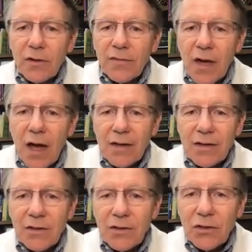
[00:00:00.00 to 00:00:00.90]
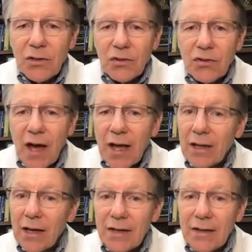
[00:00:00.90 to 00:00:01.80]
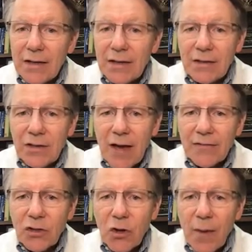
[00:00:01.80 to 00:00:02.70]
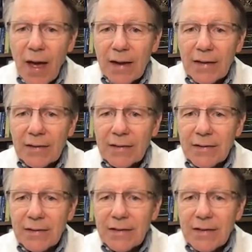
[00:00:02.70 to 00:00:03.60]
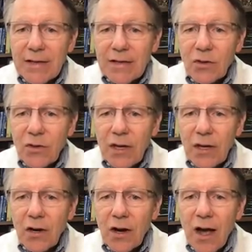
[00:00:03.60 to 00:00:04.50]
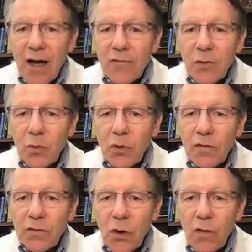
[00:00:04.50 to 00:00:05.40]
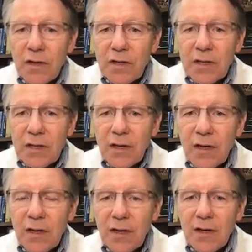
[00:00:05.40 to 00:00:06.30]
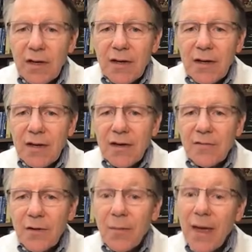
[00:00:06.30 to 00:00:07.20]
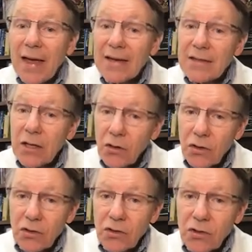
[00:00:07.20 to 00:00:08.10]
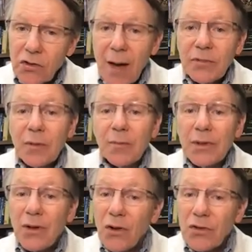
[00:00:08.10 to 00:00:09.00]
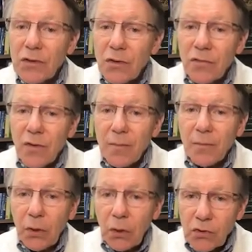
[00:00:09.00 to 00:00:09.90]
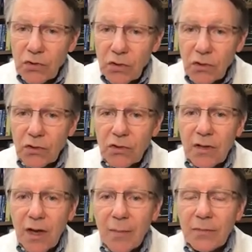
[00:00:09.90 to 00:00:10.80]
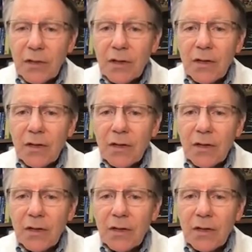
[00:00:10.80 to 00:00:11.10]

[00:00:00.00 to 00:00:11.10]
If not, you use nylon, and then you have to go back and. So here I've removed OVD from anterior to the optic, but also from posterior to the optic.